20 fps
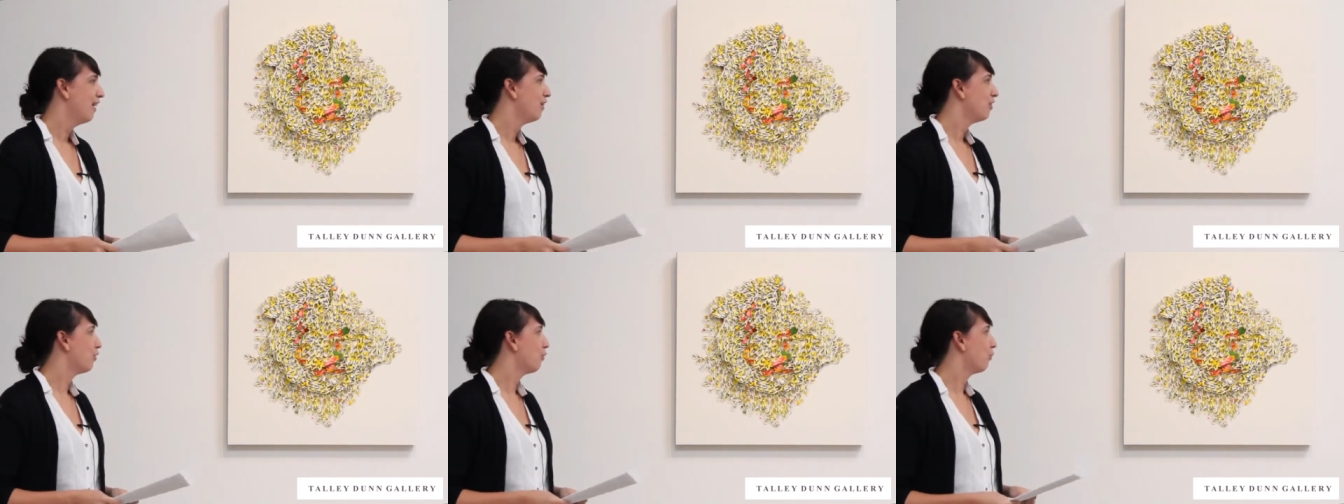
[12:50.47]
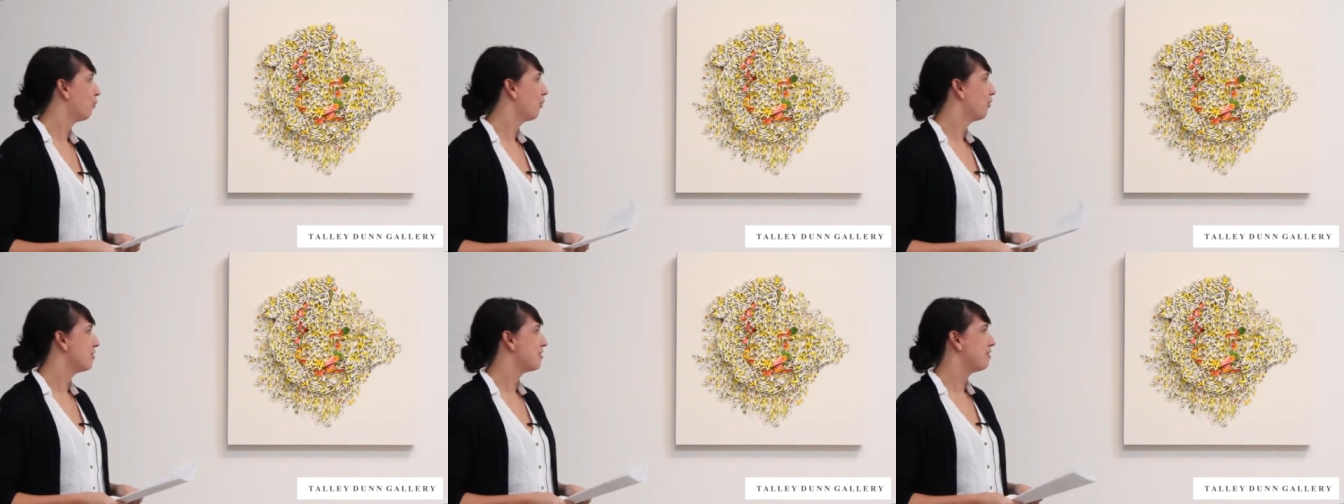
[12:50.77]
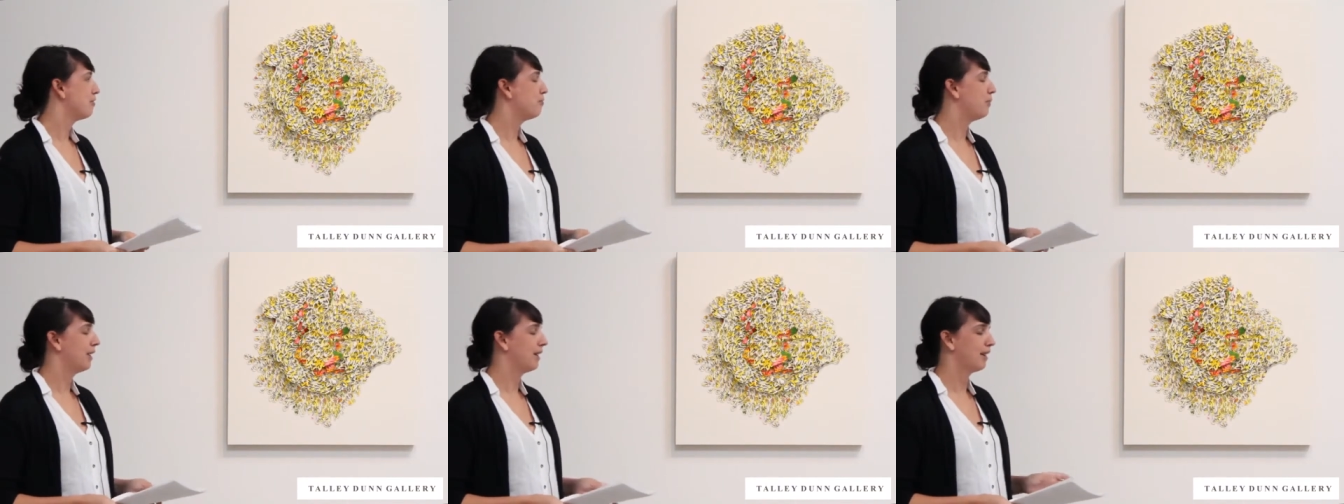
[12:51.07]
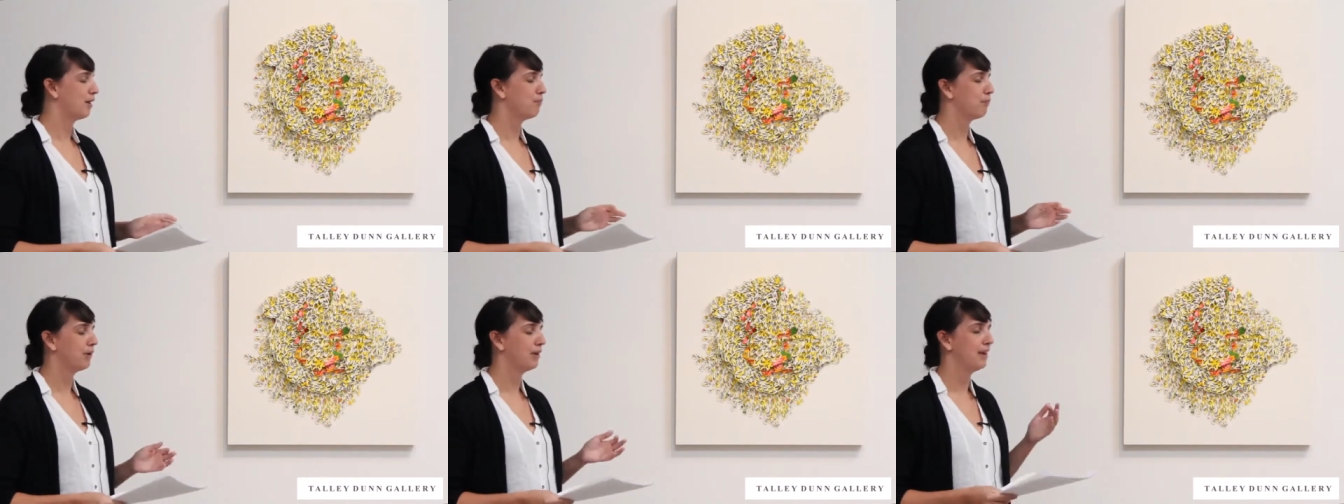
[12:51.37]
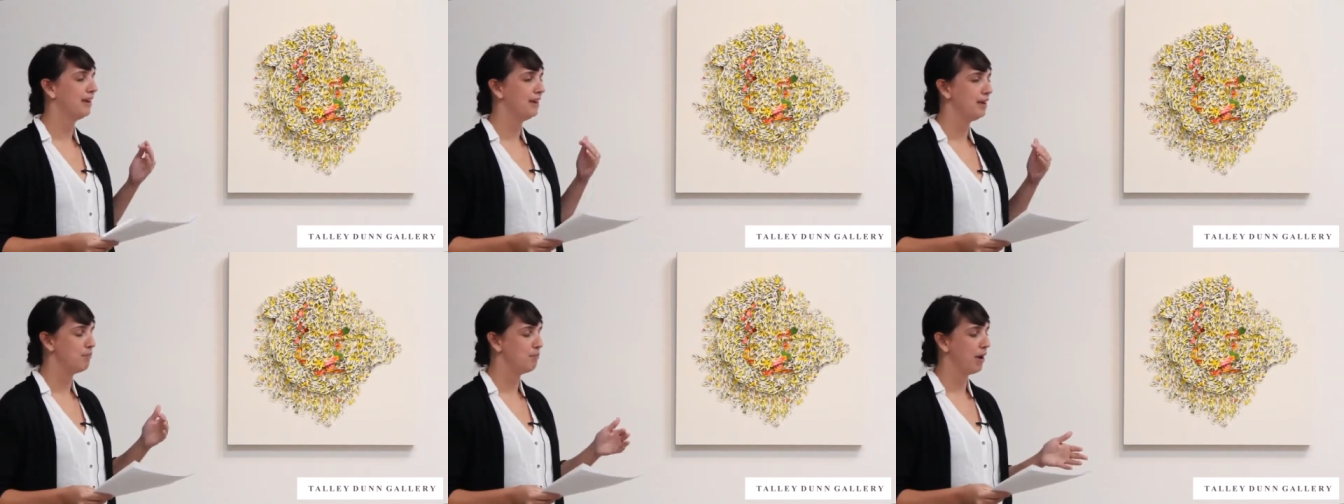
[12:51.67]
the words have been
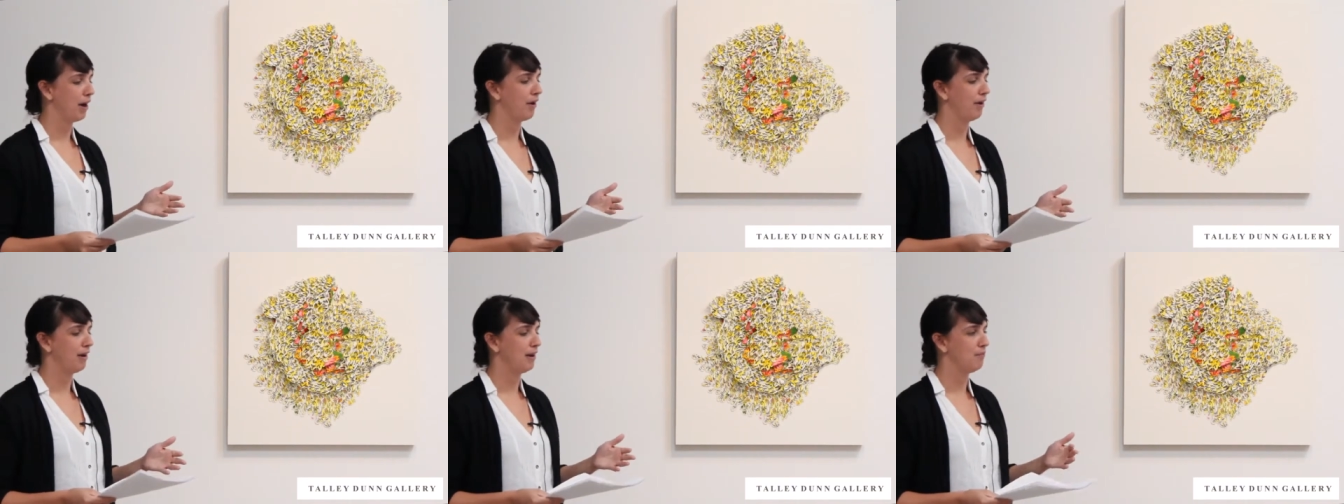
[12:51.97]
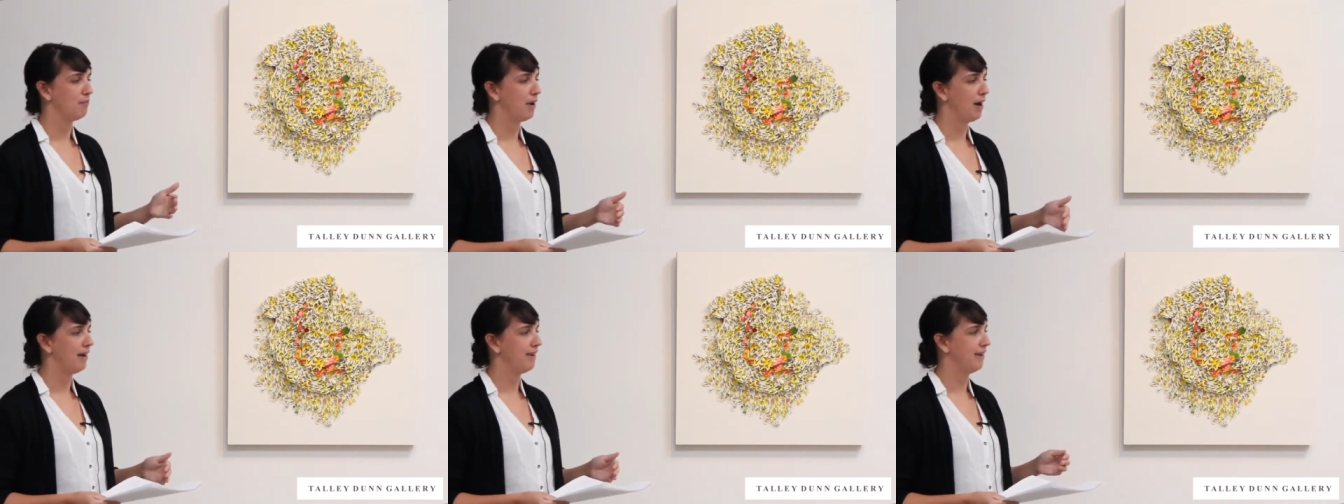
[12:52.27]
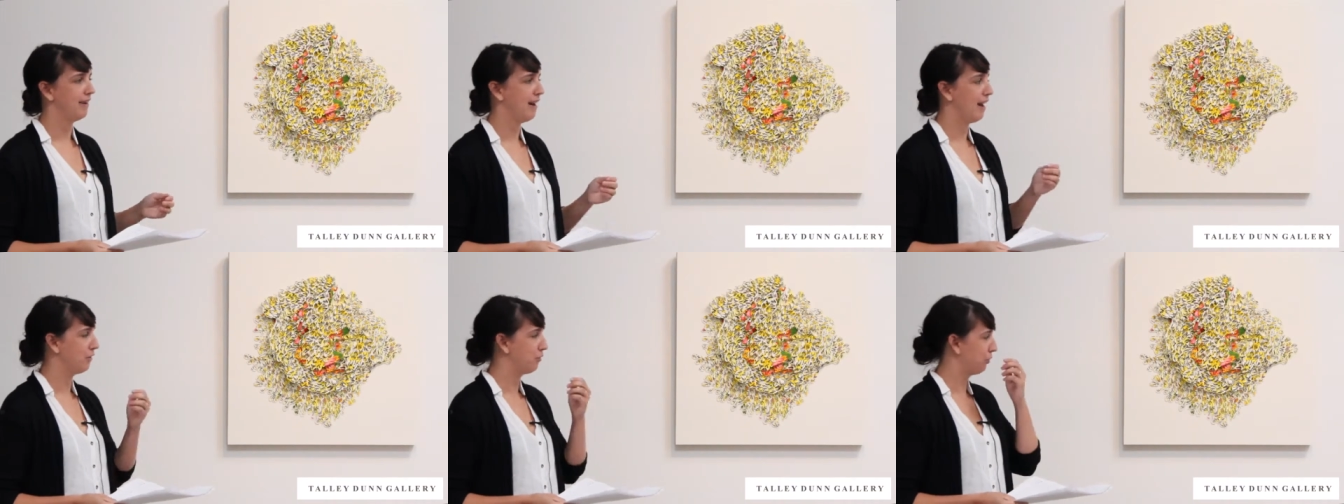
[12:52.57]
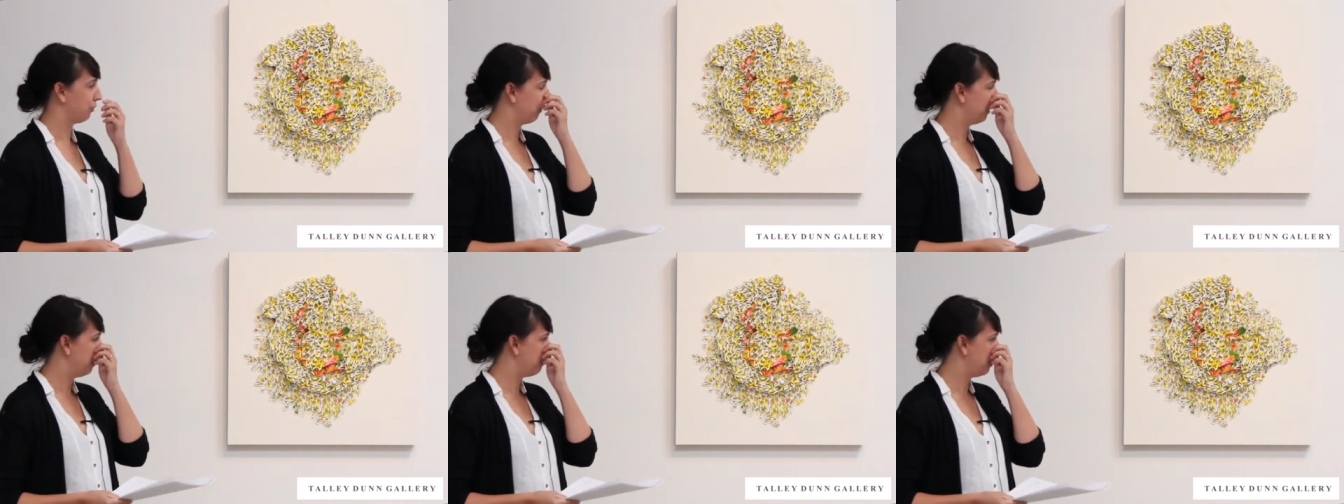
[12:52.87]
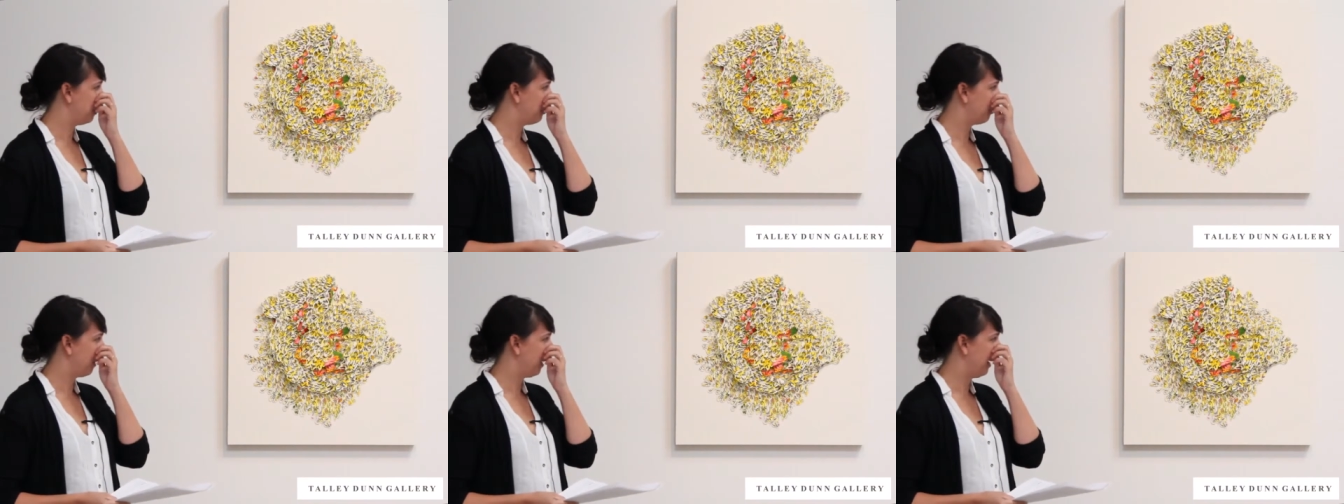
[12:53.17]
completely buried by the natural
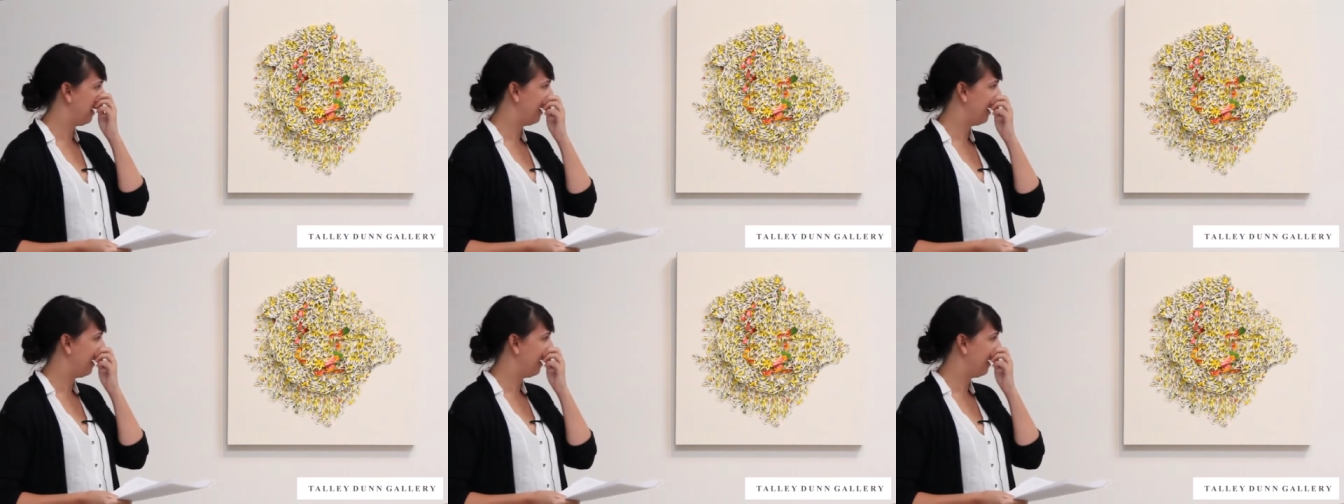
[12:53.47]
imagery.